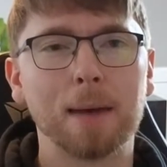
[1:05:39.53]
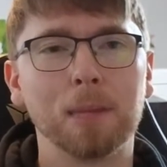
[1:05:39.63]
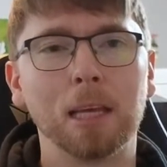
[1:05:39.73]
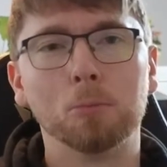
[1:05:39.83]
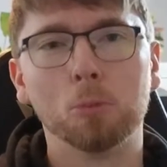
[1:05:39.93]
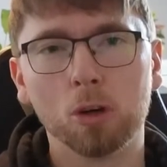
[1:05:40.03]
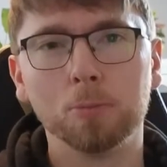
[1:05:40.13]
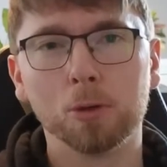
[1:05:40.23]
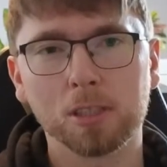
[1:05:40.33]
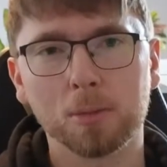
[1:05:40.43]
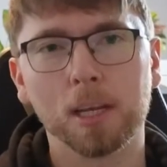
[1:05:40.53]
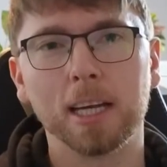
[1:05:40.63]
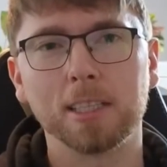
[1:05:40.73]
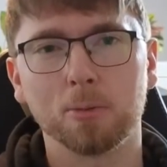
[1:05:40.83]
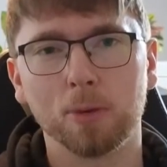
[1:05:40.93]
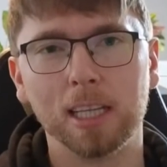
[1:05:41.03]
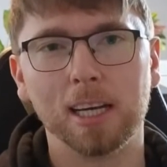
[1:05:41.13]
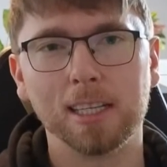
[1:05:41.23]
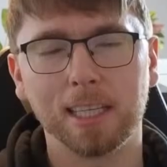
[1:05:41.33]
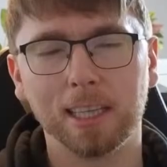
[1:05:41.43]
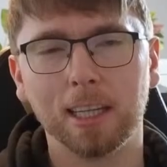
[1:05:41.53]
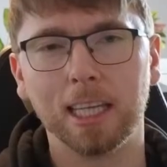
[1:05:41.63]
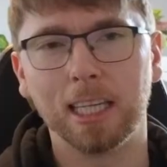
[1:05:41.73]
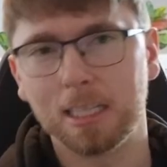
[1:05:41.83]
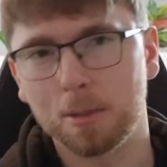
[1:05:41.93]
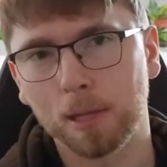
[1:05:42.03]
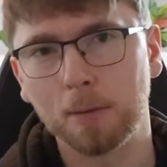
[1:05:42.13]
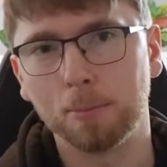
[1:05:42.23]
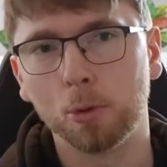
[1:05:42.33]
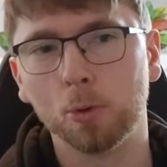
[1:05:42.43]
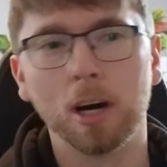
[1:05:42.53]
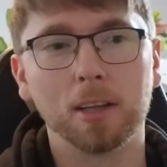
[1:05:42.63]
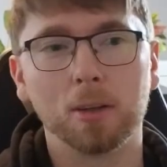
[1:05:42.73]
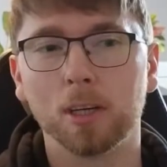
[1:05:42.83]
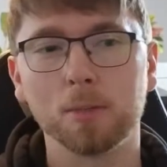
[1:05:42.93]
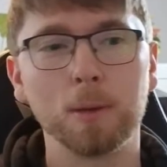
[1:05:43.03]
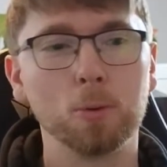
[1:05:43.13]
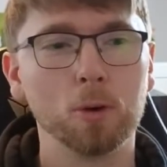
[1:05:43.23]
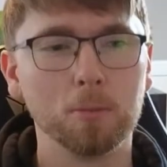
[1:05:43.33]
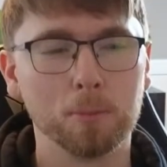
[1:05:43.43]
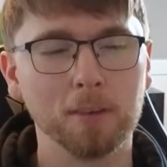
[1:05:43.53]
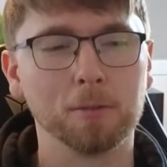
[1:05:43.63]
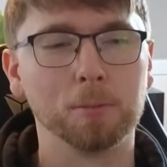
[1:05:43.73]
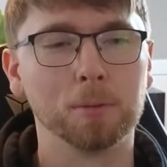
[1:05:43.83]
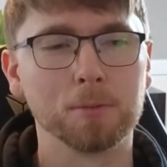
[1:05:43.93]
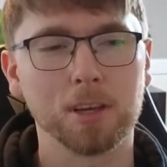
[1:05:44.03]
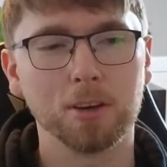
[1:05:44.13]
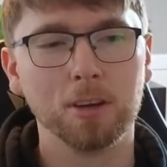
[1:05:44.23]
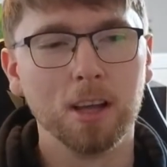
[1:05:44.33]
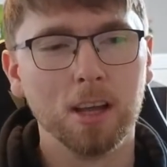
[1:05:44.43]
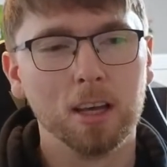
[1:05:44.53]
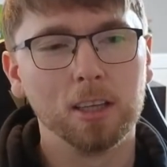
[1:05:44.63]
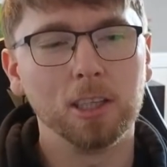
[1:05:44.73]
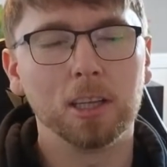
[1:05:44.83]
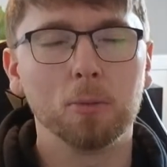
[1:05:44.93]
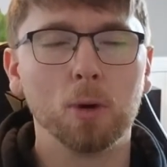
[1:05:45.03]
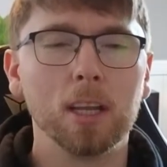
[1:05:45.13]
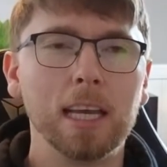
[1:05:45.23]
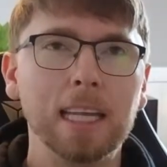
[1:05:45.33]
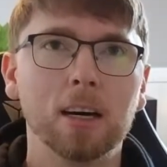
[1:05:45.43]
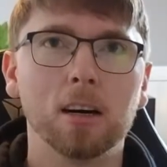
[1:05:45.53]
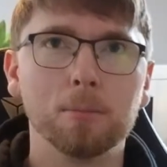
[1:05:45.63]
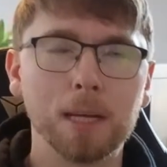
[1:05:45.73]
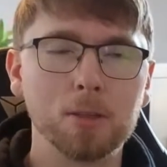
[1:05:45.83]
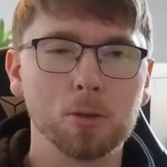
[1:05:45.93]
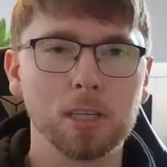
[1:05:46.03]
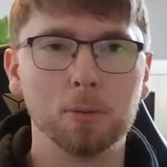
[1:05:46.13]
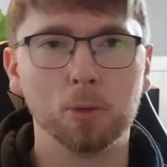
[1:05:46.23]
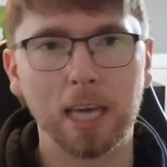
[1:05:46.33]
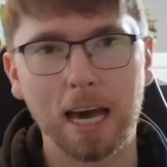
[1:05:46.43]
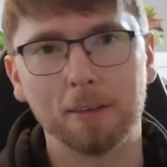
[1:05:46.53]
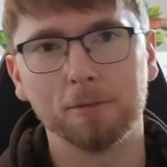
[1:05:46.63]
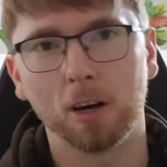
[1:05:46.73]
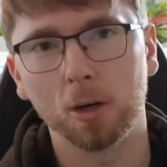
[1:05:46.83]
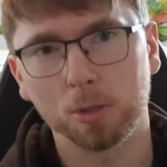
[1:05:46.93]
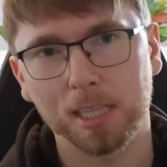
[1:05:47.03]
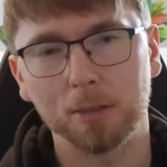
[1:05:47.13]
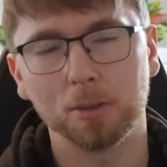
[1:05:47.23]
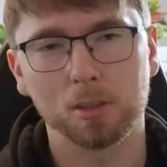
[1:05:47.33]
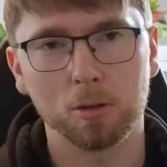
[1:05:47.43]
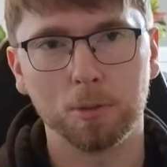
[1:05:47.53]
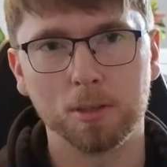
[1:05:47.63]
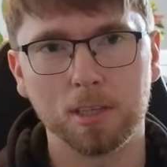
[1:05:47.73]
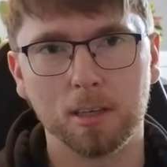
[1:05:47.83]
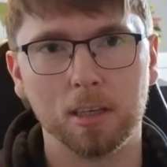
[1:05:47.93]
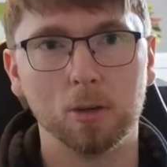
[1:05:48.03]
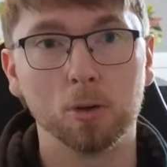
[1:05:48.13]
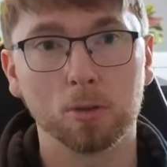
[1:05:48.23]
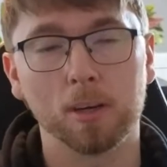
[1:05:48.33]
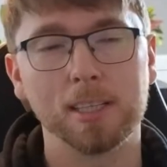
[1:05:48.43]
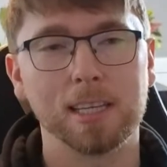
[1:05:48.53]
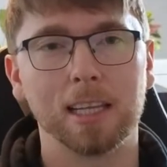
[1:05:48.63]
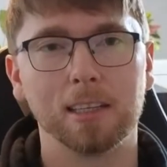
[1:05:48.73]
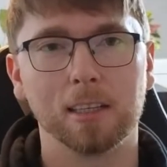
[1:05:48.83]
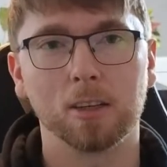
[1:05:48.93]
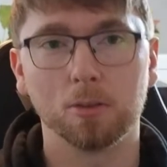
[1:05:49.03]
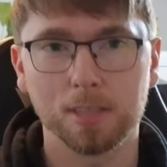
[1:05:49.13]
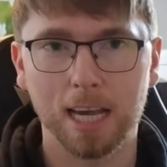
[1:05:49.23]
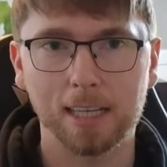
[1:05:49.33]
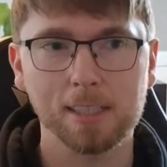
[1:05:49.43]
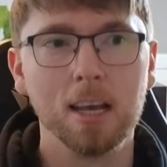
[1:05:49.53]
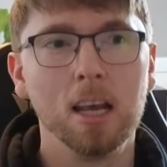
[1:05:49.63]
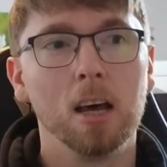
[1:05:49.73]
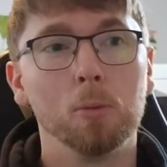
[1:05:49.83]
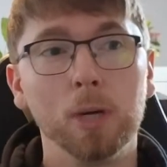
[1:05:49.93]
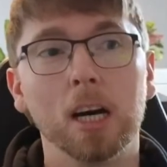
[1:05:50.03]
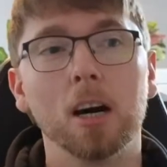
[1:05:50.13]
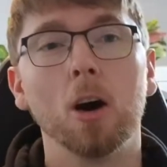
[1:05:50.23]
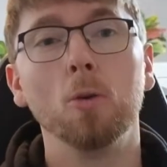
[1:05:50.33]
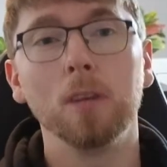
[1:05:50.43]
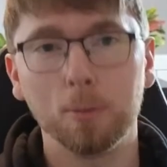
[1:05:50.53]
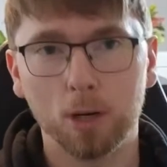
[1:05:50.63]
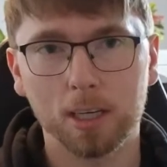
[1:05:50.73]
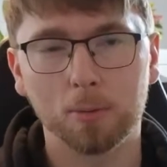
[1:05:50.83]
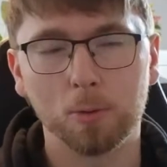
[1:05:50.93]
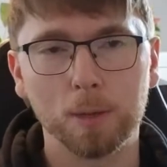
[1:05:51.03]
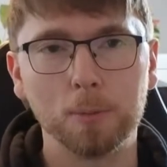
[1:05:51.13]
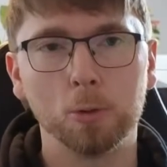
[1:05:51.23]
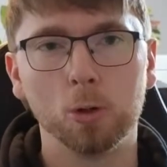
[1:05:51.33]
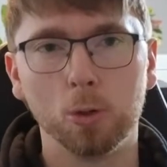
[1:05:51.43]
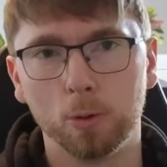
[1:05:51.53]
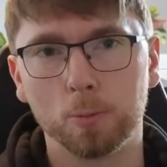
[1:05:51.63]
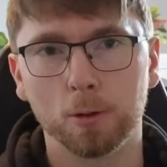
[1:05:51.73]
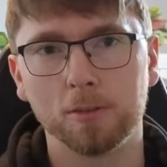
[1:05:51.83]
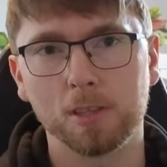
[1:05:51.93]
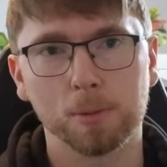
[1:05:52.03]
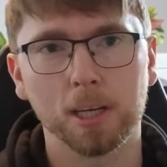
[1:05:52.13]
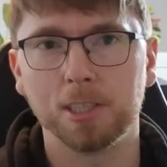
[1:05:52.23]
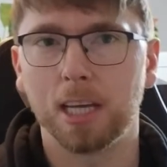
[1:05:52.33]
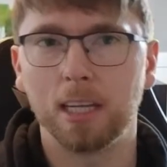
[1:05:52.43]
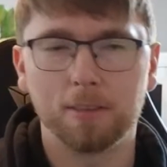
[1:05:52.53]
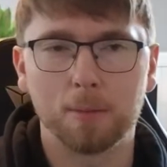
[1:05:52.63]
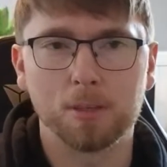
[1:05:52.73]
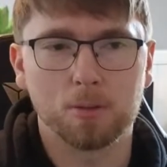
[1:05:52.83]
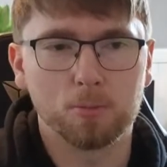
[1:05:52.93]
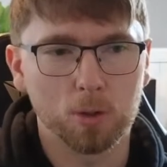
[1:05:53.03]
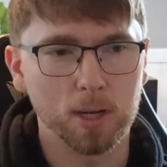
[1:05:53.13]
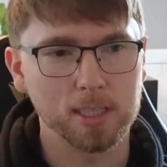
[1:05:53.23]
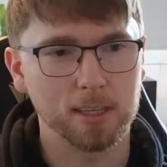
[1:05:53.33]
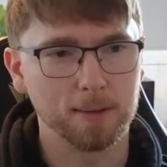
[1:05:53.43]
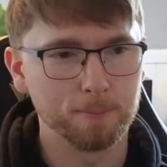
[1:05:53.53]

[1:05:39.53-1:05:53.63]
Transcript: More and more suppliers are realizing that they need to play ball, otherwise people won't buy from them. So, in our mentorship, we have wholesale distributor, authorized seller contacts. We are only working with people who will prove supply chain if Amazon requests it.